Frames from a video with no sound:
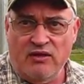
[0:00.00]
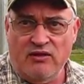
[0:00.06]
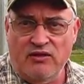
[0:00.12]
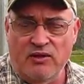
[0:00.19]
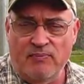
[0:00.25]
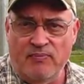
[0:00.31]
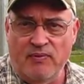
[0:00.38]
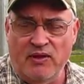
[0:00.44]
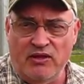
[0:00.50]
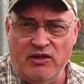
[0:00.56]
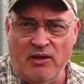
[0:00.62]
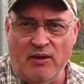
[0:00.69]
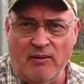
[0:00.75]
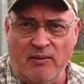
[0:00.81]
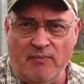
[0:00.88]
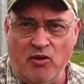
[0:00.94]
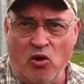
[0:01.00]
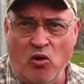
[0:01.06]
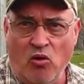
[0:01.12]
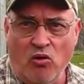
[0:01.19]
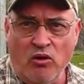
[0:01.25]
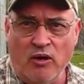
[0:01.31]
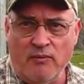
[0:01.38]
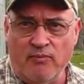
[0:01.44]
the
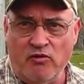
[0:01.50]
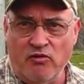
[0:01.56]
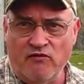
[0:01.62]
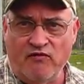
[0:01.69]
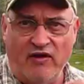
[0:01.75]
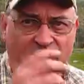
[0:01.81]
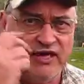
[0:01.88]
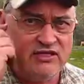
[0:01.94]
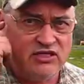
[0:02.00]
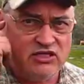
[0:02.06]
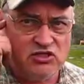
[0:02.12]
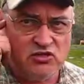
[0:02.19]
corn provides a